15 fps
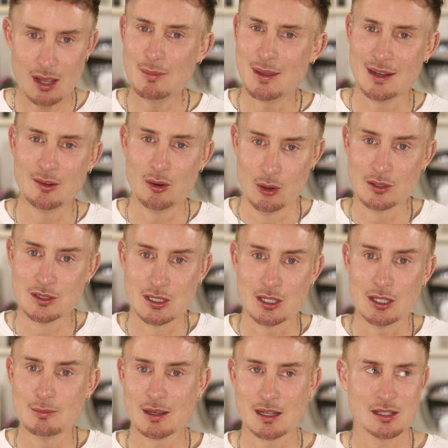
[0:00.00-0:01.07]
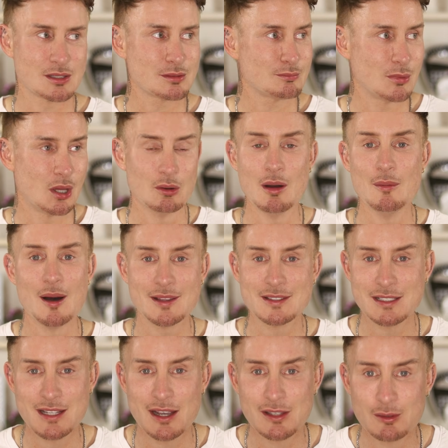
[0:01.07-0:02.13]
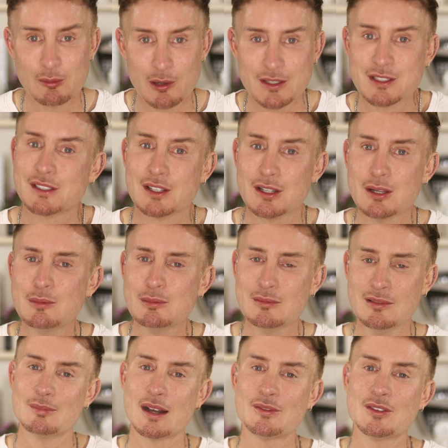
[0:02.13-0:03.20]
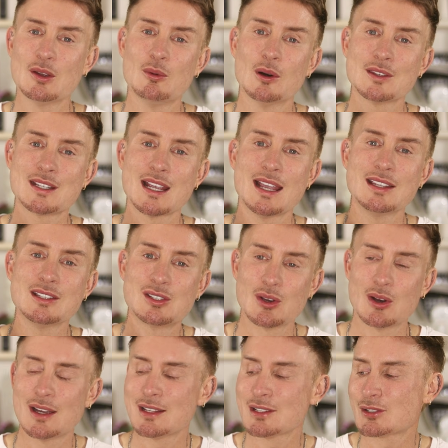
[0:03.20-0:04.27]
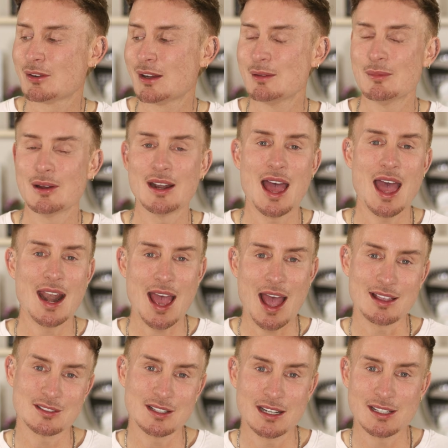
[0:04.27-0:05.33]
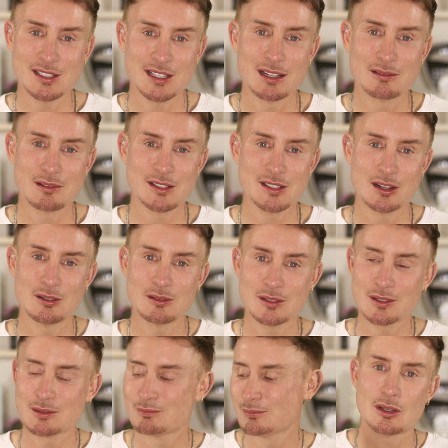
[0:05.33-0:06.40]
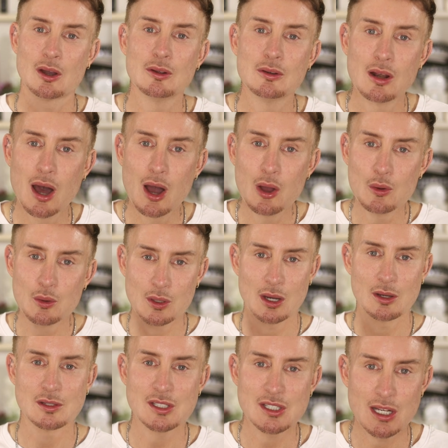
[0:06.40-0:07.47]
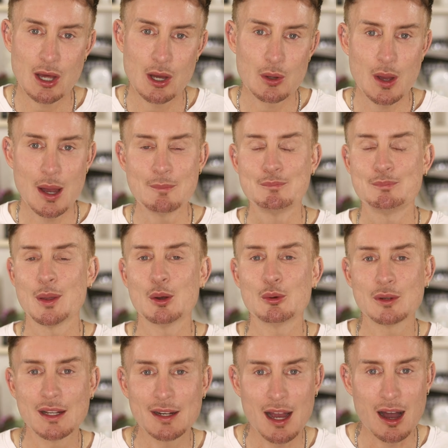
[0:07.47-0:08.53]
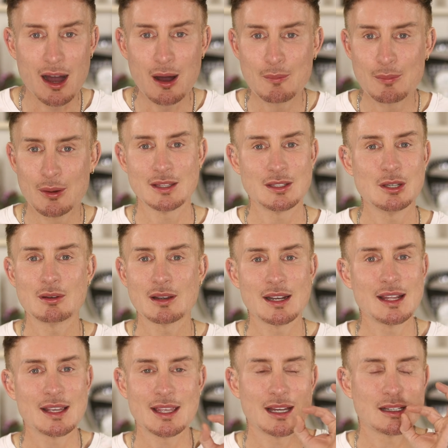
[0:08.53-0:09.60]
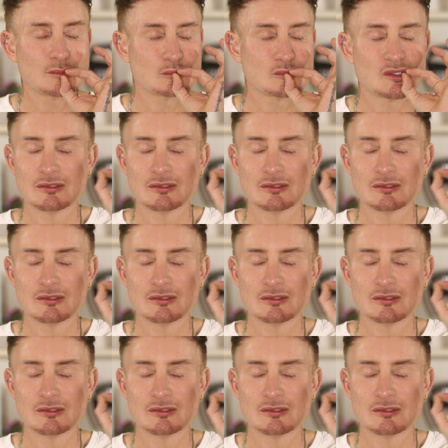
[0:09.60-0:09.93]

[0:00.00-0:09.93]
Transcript: I mean, or do, because who am I to tell you what to do? But if you want to enjoy the treatment and actually see results, go low, go slow and build it up, and you are going to get